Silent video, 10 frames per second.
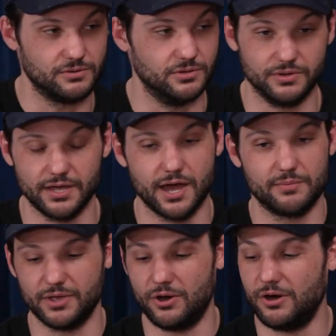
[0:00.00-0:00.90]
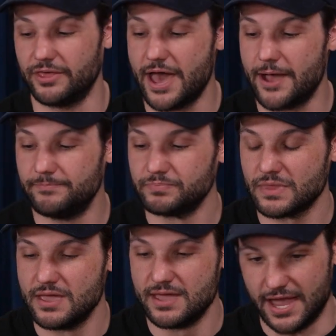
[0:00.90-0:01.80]
glucagon me, all that,
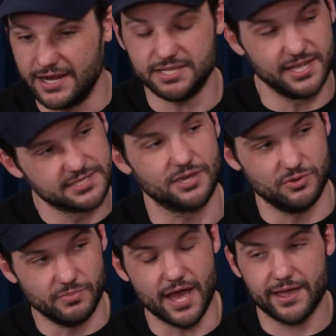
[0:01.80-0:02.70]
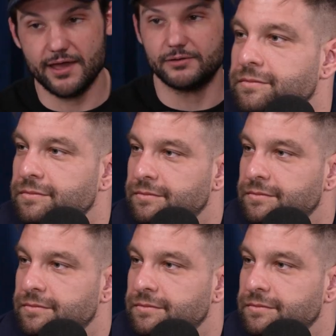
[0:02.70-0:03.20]
and it's like you black out.